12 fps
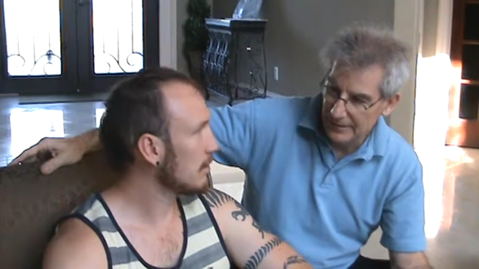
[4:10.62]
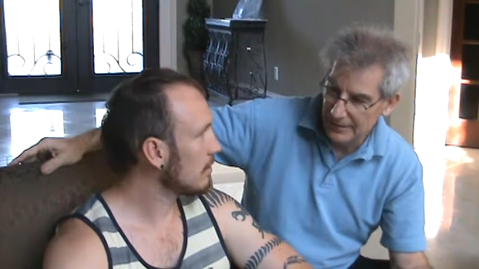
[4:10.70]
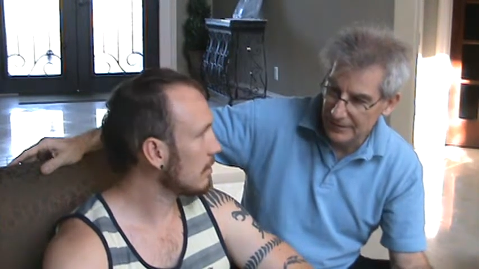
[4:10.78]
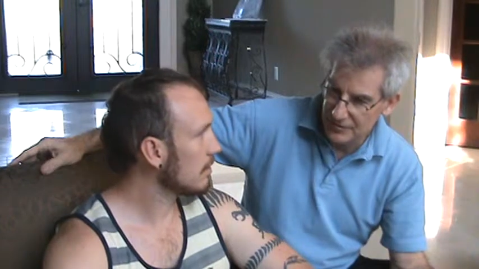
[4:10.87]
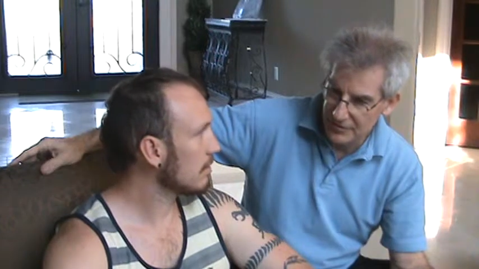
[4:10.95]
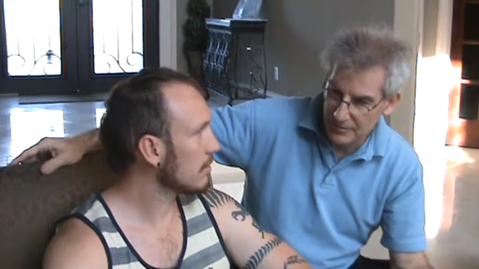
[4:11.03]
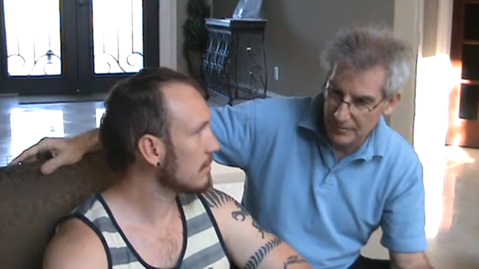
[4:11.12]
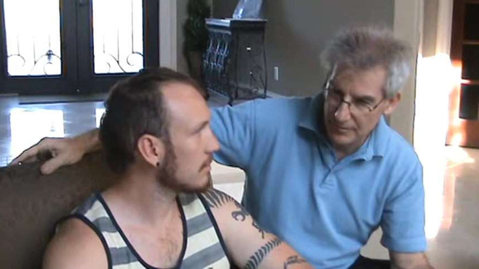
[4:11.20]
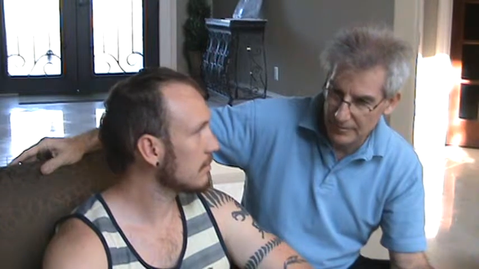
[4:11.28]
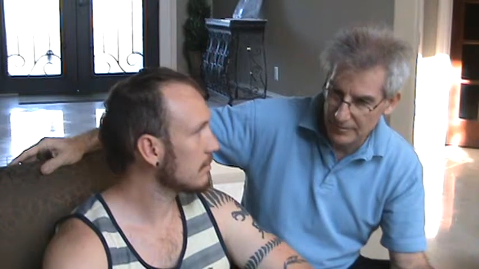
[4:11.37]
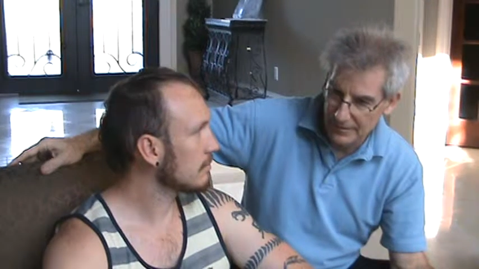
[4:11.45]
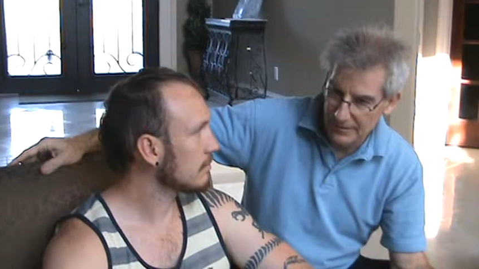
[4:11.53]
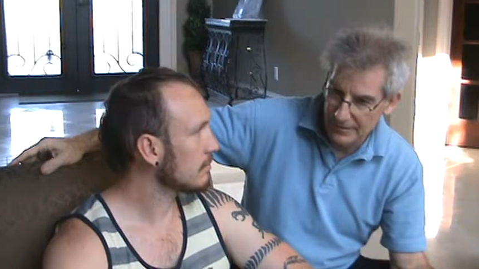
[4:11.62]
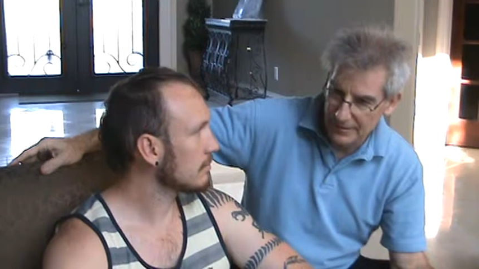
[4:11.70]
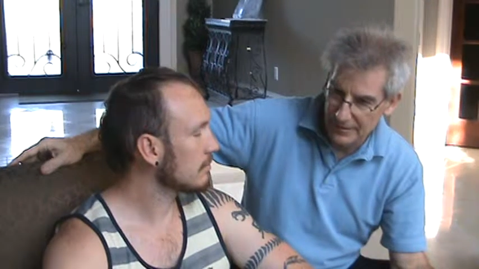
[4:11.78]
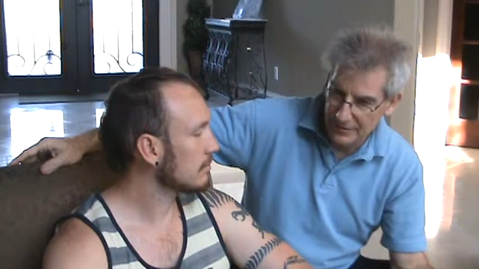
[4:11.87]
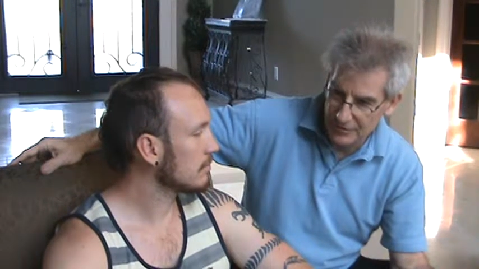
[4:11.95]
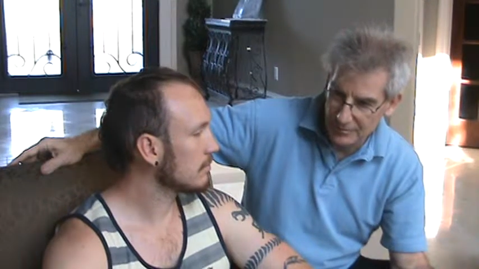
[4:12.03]
Speaker 1: And so
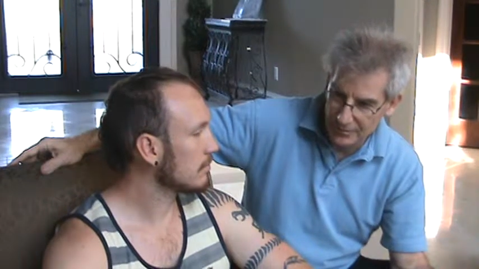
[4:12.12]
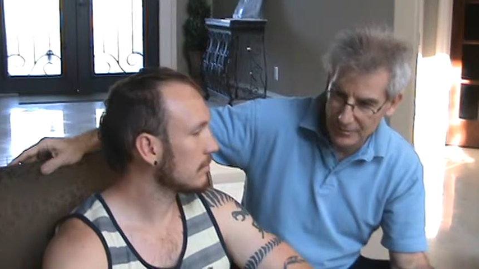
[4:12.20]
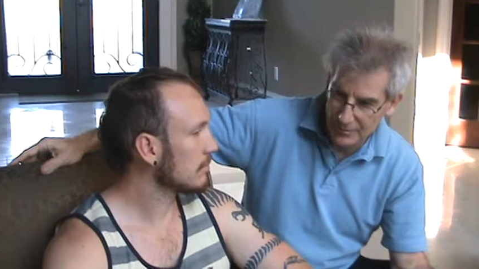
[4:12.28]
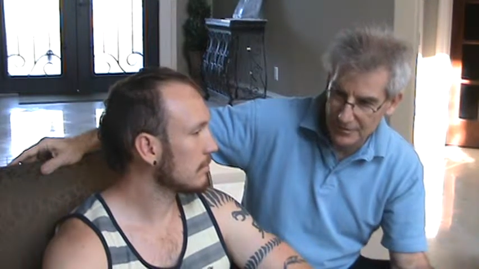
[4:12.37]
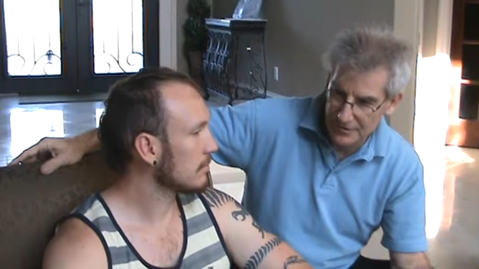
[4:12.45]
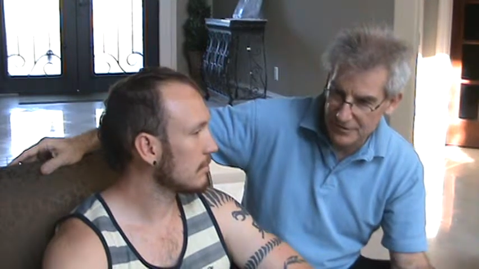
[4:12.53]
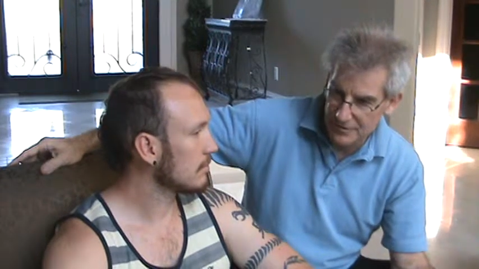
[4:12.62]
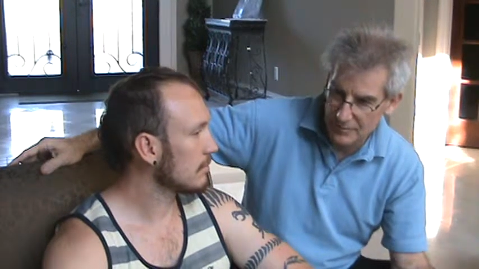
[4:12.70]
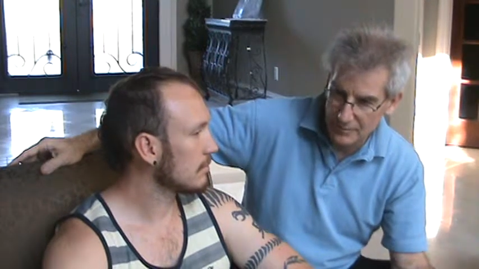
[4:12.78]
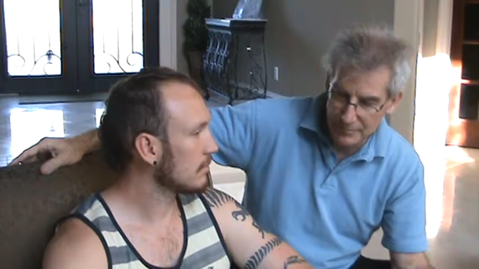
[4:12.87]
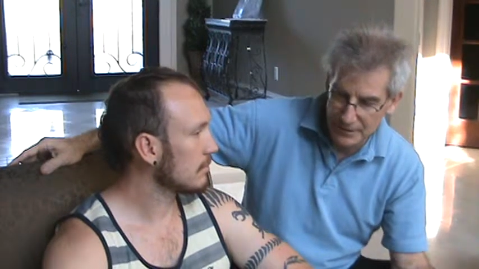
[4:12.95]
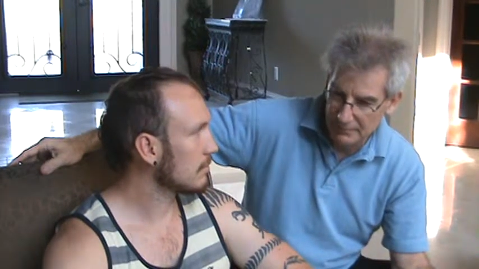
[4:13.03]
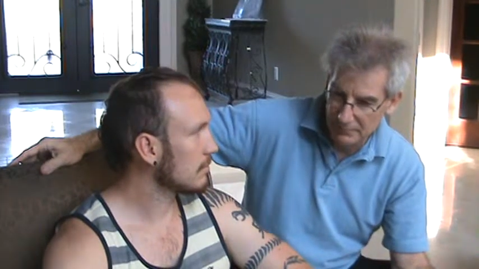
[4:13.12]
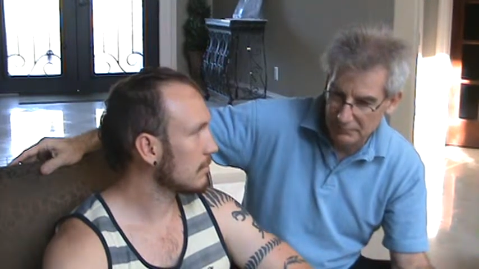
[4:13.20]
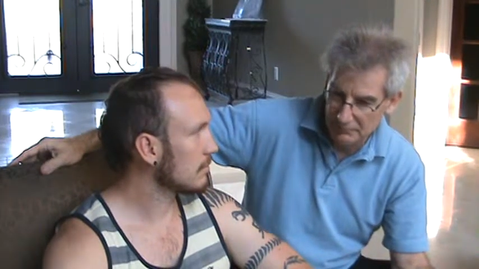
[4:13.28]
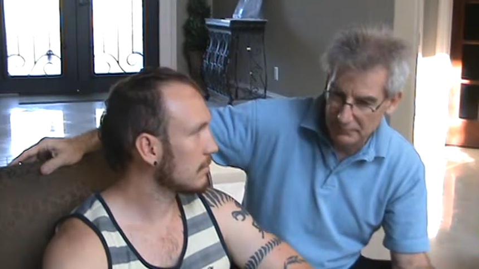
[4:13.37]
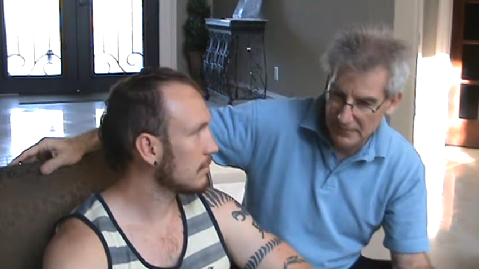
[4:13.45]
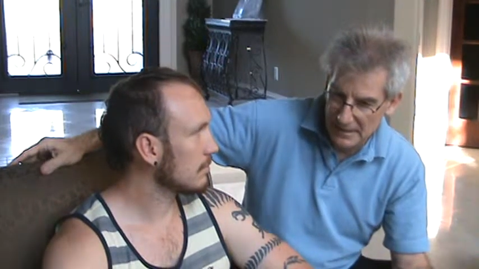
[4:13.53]
then you were going to school, but
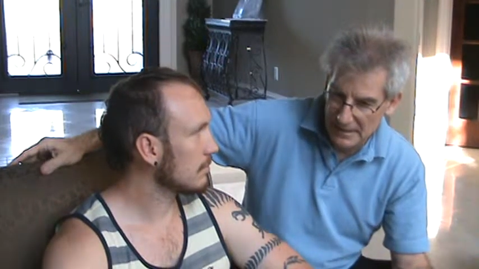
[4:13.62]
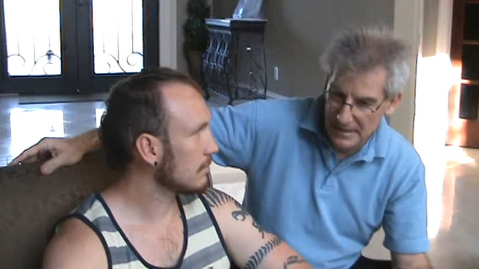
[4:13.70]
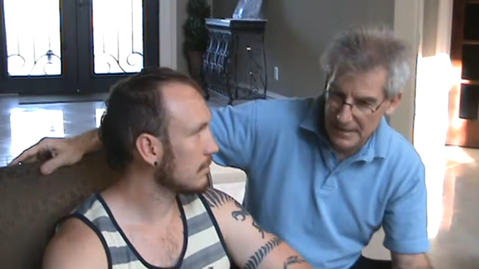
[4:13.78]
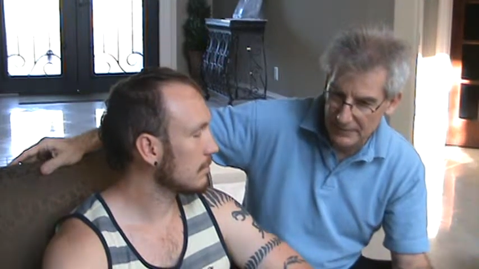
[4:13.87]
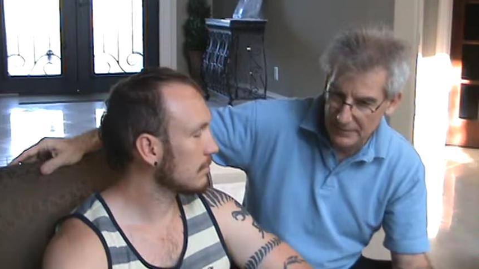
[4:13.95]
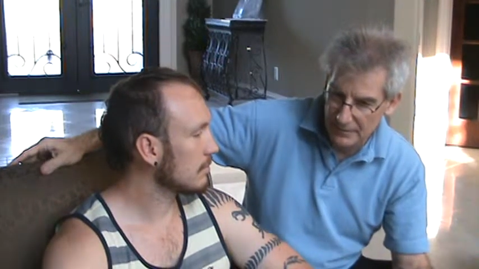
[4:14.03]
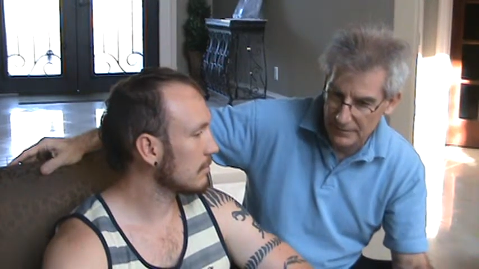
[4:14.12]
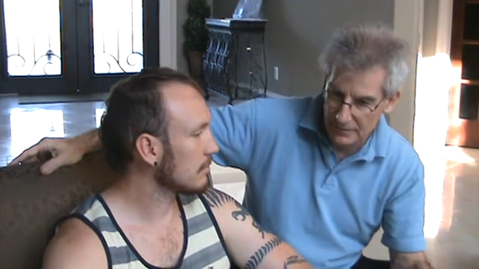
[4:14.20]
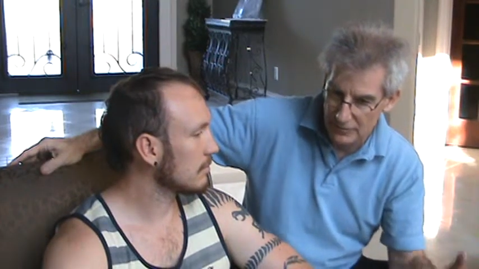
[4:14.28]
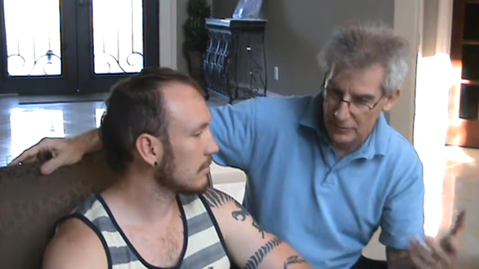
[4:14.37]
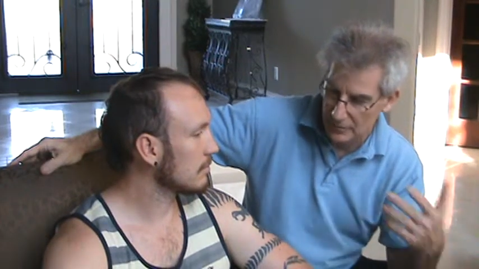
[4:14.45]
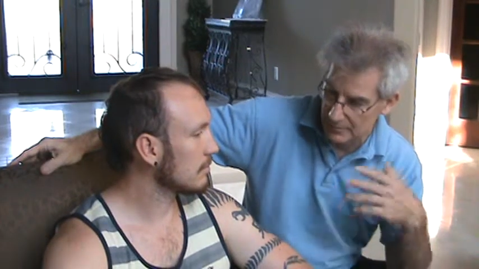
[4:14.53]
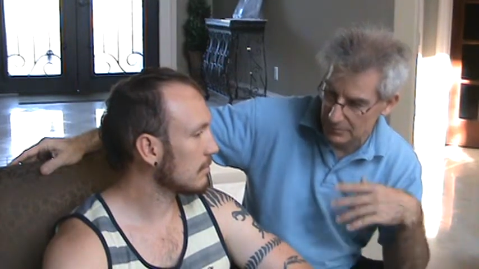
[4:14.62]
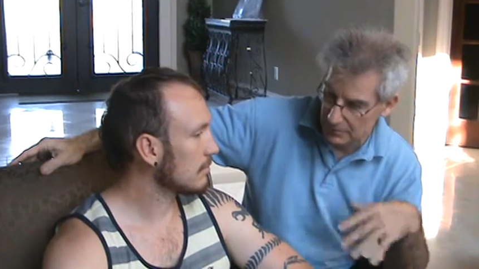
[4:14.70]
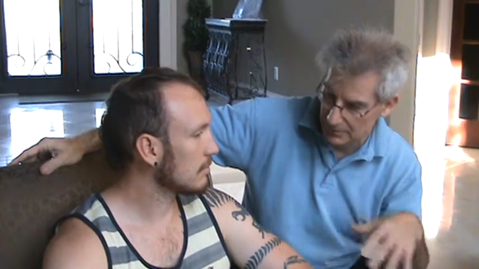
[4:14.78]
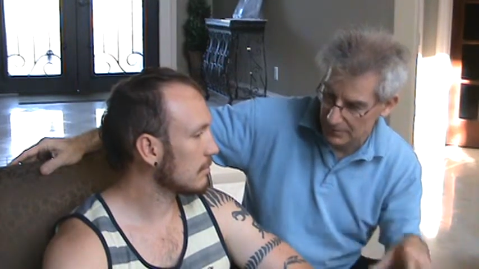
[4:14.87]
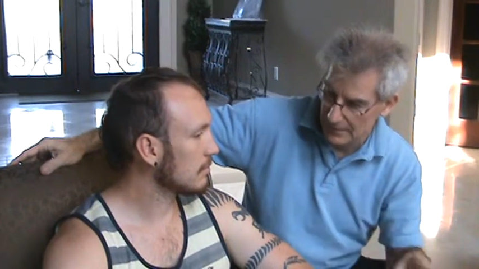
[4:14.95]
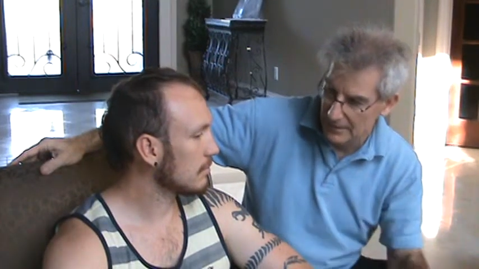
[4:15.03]
having
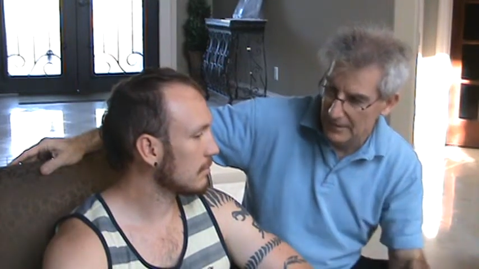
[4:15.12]
trouble